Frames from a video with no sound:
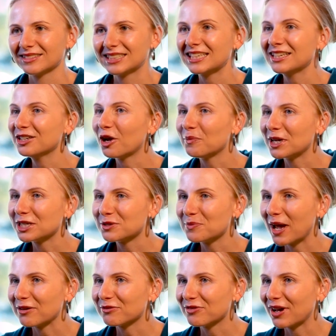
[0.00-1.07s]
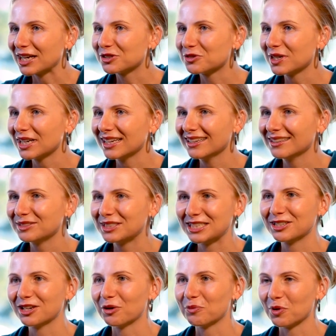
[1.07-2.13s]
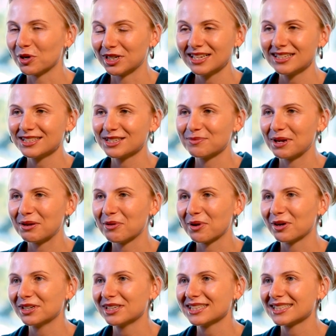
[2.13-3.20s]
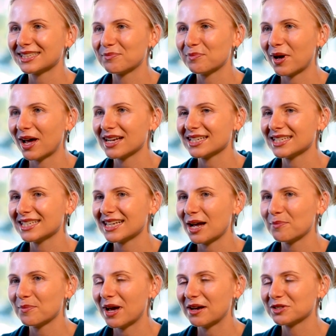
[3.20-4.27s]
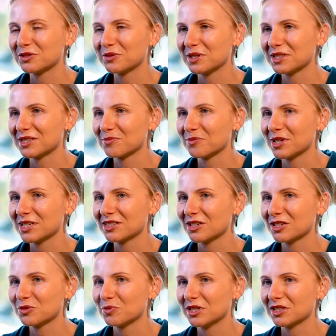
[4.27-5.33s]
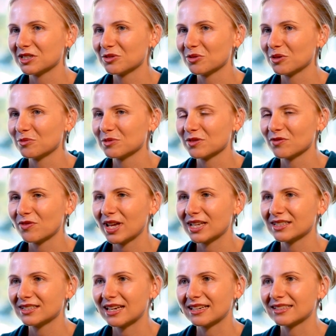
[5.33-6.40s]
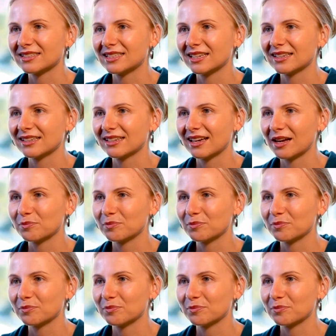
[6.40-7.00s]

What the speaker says: didn't know much about factory, didn't know what it is, to be quite honest, but after doing some research we just thought it was a fantastic